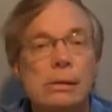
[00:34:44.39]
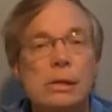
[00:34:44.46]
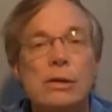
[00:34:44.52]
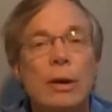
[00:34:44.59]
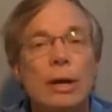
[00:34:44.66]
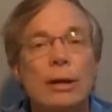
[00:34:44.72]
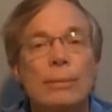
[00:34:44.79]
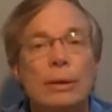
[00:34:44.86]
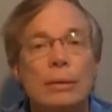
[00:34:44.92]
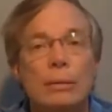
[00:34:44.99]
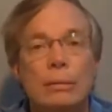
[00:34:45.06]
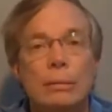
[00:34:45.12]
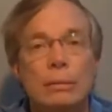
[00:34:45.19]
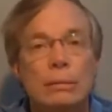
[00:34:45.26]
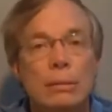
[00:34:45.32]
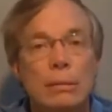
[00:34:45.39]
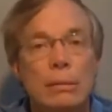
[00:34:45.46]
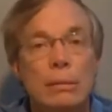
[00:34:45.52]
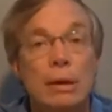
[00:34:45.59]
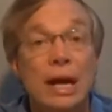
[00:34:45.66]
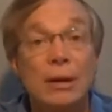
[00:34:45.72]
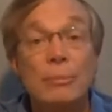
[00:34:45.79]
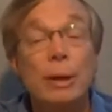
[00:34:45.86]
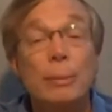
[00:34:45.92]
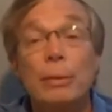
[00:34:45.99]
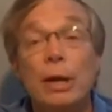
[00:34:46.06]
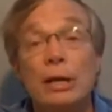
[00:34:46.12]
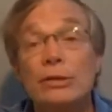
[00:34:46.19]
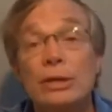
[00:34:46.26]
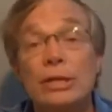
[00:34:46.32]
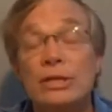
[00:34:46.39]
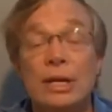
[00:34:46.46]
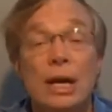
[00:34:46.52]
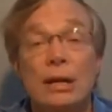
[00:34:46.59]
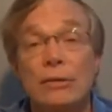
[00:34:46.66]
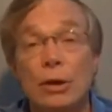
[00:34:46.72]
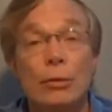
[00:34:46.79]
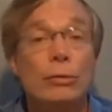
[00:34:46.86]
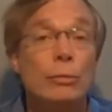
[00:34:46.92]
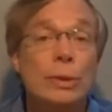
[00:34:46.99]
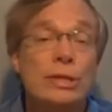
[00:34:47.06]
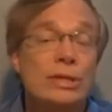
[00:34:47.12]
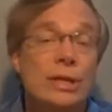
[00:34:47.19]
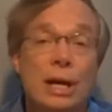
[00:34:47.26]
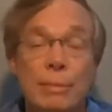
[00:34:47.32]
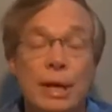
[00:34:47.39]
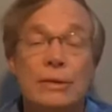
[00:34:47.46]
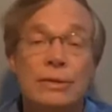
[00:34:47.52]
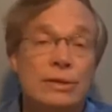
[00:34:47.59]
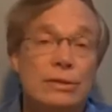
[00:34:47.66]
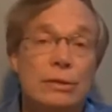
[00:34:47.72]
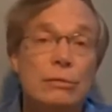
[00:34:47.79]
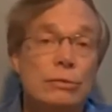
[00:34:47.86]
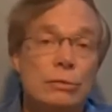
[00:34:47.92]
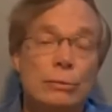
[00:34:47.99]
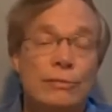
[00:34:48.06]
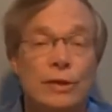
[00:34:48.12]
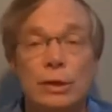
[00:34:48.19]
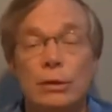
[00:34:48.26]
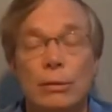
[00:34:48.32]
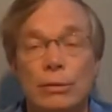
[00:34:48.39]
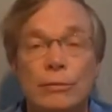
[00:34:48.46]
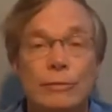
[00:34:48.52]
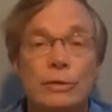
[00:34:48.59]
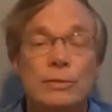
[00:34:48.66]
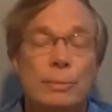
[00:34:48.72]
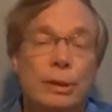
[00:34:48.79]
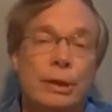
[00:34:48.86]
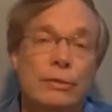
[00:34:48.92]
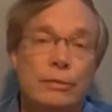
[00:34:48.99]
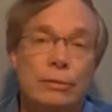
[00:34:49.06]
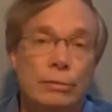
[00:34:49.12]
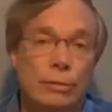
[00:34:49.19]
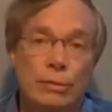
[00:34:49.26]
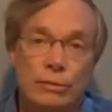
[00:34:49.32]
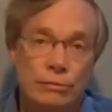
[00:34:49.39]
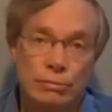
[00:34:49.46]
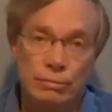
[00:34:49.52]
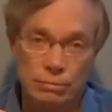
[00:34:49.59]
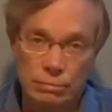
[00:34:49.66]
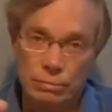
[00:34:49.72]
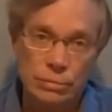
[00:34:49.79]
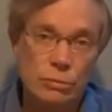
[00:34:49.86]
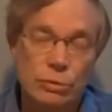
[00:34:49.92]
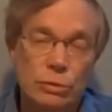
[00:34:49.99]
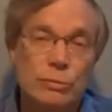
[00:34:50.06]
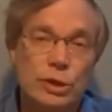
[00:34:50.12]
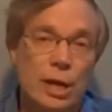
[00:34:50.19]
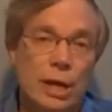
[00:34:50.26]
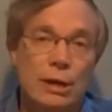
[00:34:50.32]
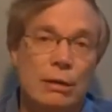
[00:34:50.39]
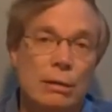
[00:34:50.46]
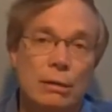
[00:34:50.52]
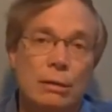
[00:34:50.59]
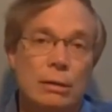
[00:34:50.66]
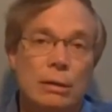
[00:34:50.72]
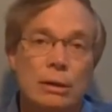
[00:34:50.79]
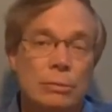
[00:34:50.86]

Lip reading: Incredible. And people actually saying the only reason I made this YouTube video in the first place, or this YouTube channel,